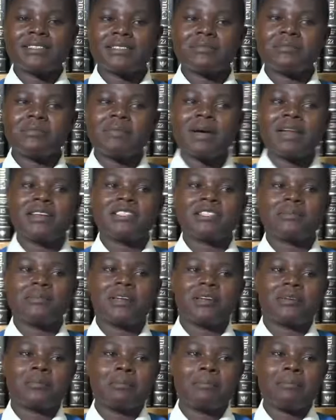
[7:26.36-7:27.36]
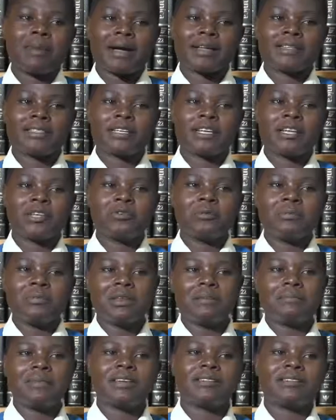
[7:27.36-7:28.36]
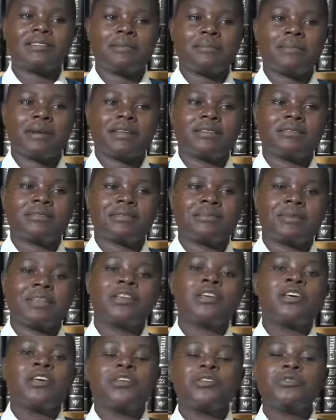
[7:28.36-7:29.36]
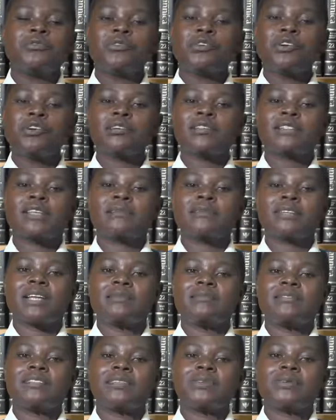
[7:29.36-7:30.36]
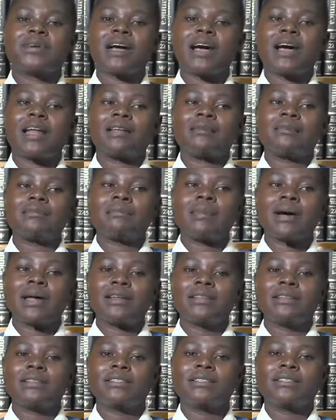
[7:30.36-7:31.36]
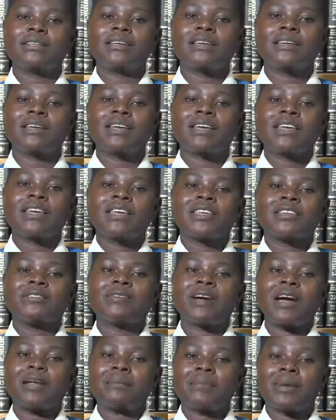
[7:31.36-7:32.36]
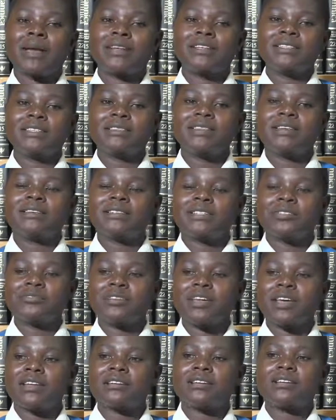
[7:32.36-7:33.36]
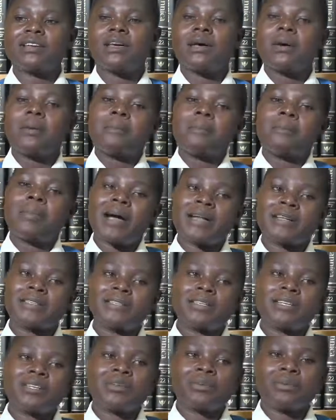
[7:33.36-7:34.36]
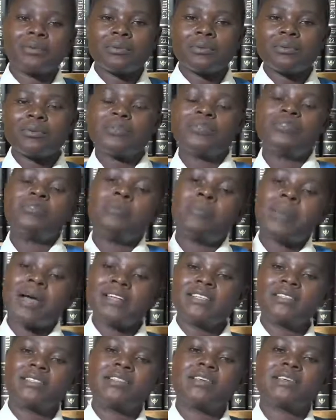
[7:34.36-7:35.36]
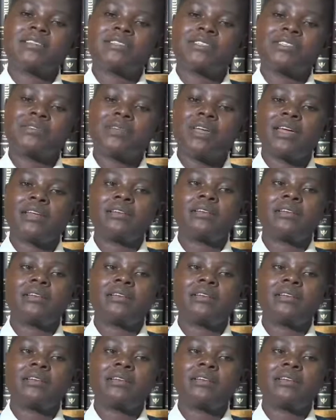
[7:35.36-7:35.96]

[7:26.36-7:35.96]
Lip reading: punishment, but you minimize the punishment. You know, sometimes you can punish the student, but you punish the student